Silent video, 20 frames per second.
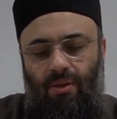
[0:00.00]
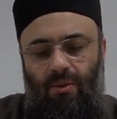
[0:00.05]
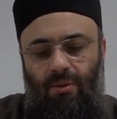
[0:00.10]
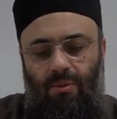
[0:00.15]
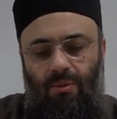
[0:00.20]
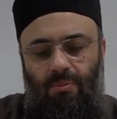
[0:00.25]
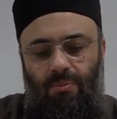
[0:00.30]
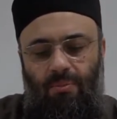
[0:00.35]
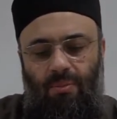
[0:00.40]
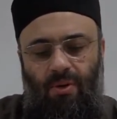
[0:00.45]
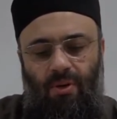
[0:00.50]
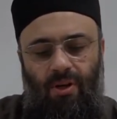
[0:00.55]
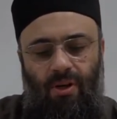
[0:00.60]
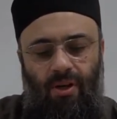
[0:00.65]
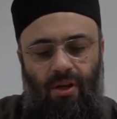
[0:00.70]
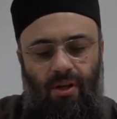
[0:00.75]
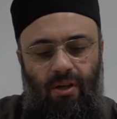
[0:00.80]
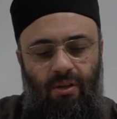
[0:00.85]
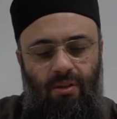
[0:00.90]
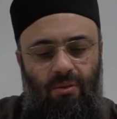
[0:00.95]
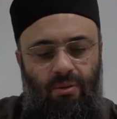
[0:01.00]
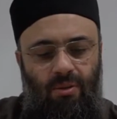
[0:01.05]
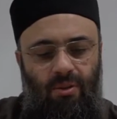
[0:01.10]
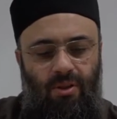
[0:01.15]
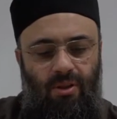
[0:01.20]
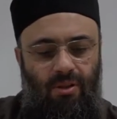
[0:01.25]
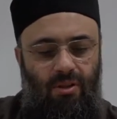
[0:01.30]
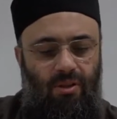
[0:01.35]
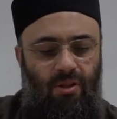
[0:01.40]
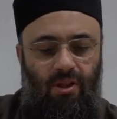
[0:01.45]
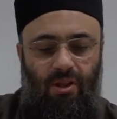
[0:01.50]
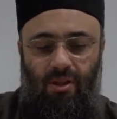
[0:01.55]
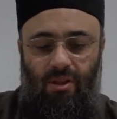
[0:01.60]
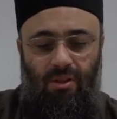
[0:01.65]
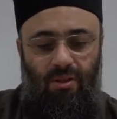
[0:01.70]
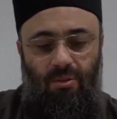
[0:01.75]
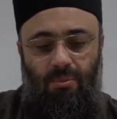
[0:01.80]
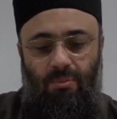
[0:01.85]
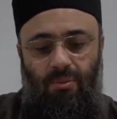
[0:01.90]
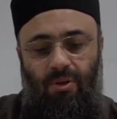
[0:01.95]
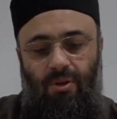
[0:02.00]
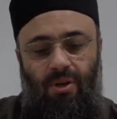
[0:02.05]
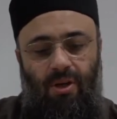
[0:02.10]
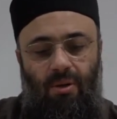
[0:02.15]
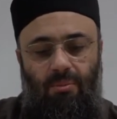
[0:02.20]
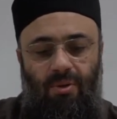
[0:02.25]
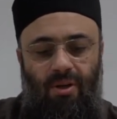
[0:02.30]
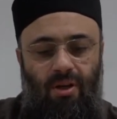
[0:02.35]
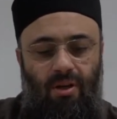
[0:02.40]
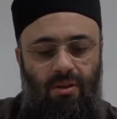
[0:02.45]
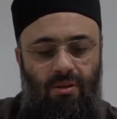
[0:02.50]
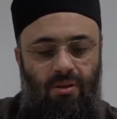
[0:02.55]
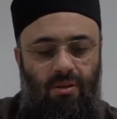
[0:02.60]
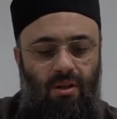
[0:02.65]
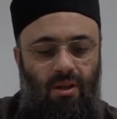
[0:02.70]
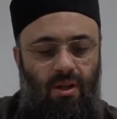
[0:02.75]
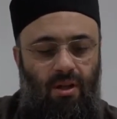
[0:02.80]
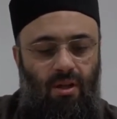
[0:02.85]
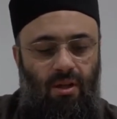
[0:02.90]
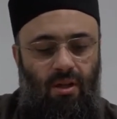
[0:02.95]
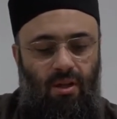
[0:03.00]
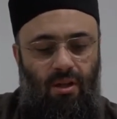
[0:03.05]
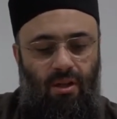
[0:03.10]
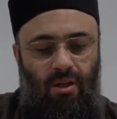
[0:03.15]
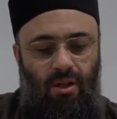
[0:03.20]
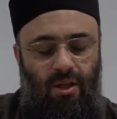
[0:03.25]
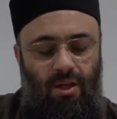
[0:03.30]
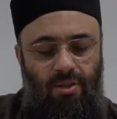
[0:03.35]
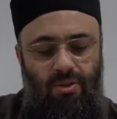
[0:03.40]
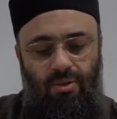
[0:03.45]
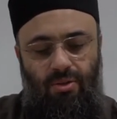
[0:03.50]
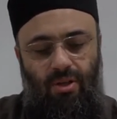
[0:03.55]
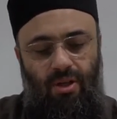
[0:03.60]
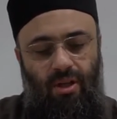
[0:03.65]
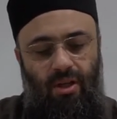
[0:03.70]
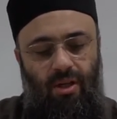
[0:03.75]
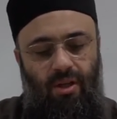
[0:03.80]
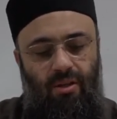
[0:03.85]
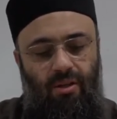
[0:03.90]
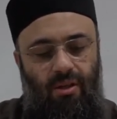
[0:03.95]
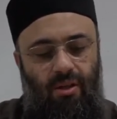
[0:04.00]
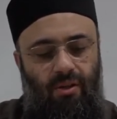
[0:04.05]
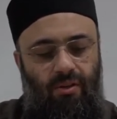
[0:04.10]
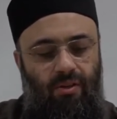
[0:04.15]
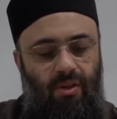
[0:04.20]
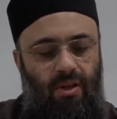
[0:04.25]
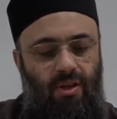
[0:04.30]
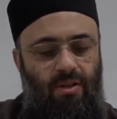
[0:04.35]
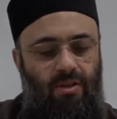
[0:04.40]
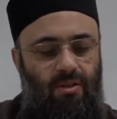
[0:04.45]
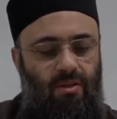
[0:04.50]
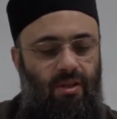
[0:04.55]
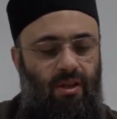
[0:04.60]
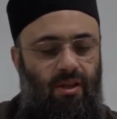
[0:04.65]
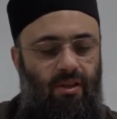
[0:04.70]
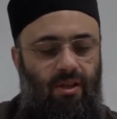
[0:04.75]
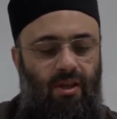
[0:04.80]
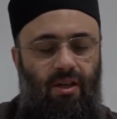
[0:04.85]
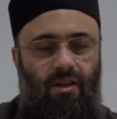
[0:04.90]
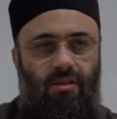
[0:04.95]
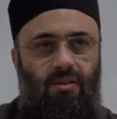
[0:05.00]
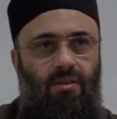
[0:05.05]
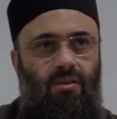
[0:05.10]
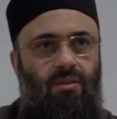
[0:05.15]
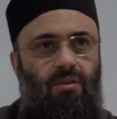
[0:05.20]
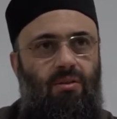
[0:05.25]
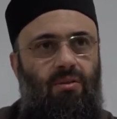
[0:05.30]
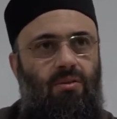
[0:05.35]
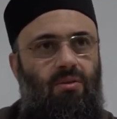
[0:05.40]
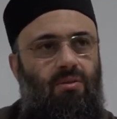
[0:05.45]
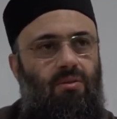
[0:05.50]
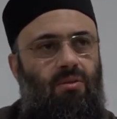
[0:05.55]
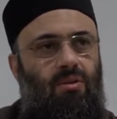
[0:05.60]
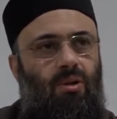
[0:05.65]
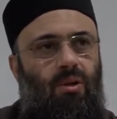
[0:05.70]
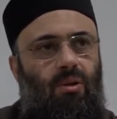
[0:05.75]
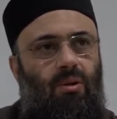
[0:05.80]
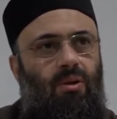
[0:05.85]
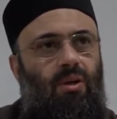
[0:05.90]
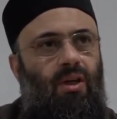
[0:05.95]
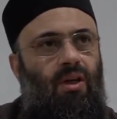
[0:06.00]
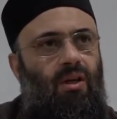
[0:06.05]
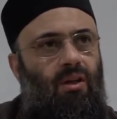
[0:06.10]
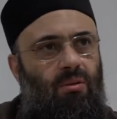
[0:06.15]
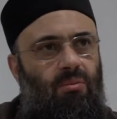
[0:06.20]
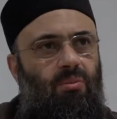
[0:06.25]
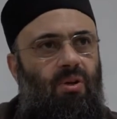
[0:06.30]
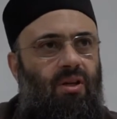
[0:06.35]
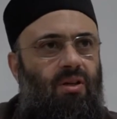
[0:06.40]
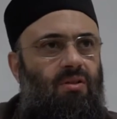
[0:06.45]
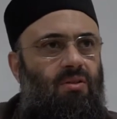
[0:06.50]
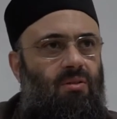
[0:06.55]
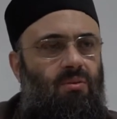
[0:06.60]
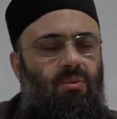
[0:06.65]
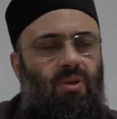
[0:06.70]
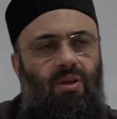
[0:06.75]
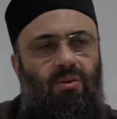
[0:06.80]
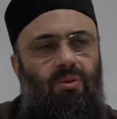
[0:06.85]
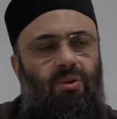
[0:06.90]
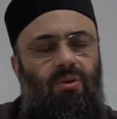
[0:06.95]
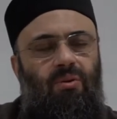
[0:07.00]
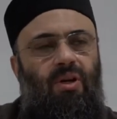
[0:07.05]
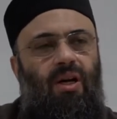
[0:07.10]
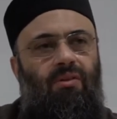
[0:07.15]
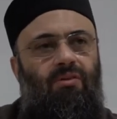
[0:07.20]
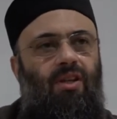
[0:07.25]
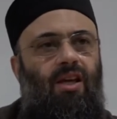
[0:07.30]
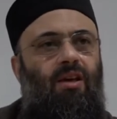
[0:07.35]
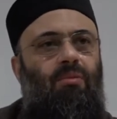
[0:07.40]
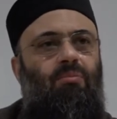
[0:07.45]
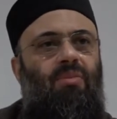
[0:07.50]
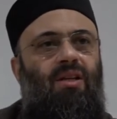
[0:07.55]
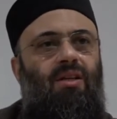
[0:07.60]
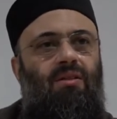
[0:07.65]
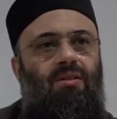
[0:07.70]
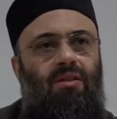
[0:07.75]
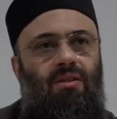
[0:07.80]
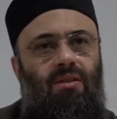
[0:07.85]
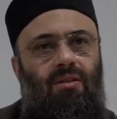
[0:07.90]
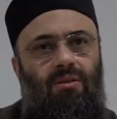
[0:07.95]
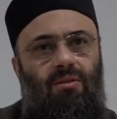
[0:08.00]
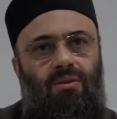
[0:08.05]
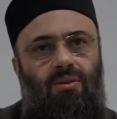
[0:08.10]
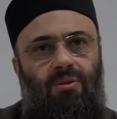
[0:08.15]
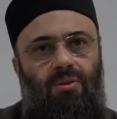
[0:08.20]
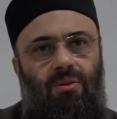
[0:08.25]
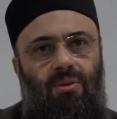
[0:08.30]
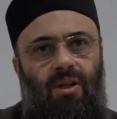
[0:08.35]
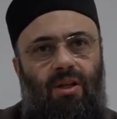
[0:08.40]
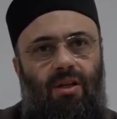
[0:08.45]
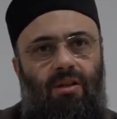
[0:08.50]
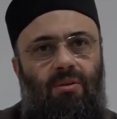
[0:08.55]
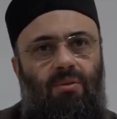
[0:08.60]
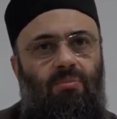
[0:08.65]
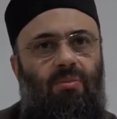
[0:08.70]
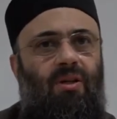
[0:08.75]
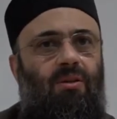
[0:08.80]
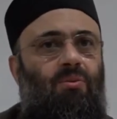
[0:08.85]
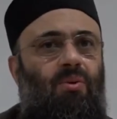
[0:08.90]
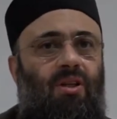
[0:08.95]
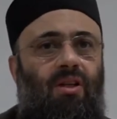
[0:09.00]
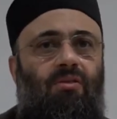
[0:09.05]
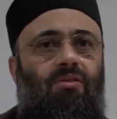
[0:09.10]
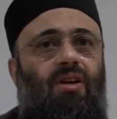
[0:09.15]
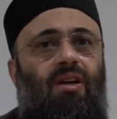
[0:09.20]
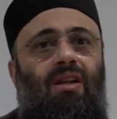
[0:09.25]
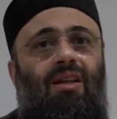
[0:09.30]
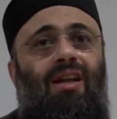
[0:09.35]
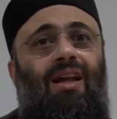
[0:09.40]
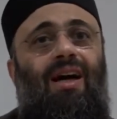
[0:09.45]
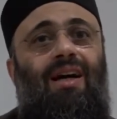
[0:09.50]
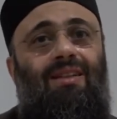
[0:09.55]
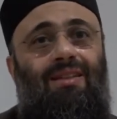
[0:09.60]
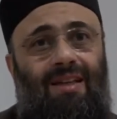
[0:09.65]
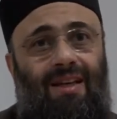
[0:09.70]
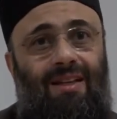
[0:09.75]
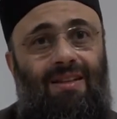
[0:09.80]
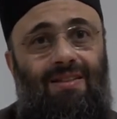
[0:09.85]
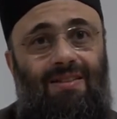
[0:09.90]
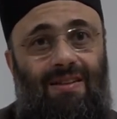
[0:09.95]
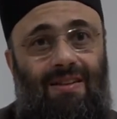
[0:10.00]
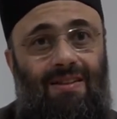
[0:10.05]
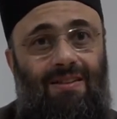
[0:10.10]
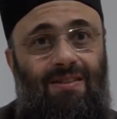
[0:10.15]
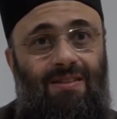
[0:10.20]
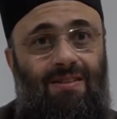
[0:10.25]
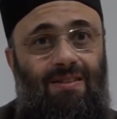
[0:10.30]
more, we could learn more about history and things like that. Because we do have the ability to do that. But whatever Allah tells us,